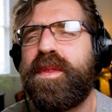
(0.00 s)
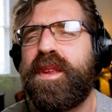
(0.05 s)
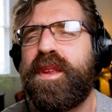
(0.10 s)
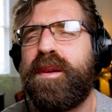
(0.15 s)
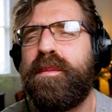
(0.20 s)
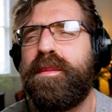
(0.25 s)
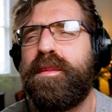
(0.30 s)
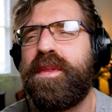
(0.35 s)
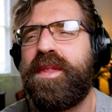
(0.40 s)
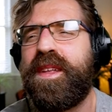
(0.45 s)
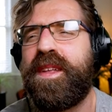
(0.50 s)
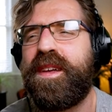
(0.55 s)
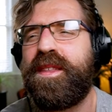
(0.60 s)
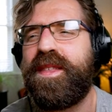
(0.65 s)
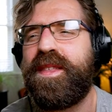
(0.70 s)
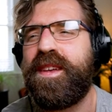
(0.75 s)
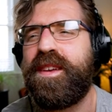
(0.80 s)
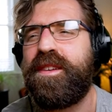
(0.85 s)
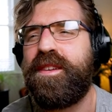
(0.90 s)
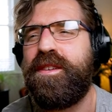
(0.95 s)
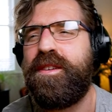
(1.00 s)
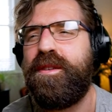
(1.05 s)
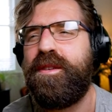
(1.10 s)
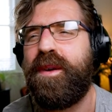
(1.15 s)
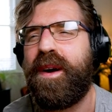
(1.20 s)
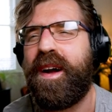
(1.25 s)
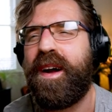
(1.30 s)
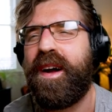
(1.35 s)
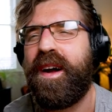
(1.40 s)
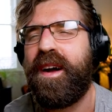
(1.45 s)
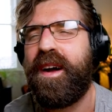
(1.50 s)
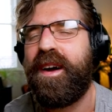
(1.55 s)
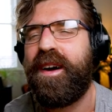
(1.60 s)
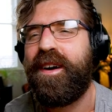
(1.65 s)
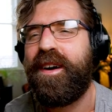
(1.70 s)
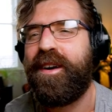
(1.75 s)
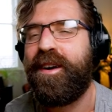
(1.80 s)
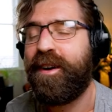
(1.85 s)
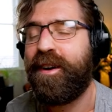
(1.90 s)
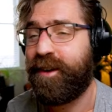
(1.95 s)
But then I think you...
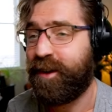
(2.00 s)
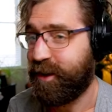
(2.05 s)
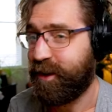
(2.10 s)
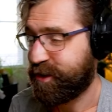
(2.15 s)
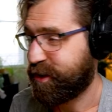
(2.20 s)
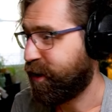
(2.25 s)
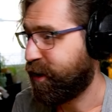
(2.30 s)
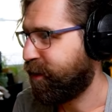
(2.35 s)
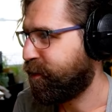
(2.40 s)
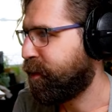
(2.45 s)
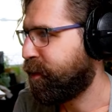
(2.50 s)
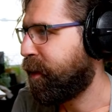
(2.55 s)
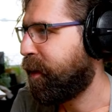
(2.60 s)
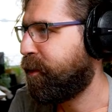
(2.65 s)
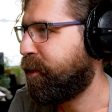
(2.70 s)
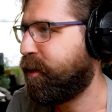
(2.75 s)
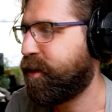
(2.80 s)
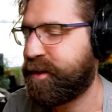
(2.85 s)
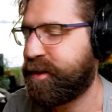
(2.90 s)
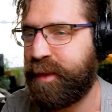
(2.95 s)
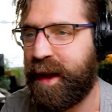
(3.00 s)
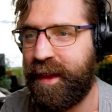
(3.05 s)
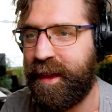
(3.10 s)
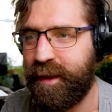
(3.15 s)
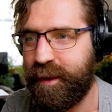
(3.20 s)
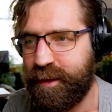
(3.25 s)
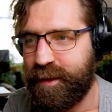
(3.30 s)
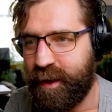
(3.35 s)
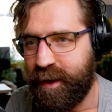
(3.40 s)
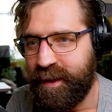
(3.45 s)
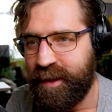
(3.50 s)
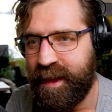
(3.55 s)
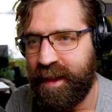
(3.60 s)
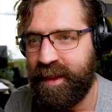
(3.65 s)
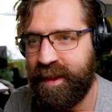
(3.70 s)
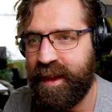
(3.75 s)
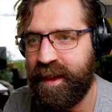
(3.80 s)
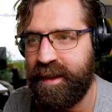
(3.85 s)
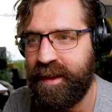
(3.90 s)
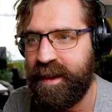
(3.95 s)
Oh gosh, I can't even remember which path I was going
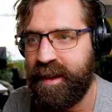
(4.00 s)
down then.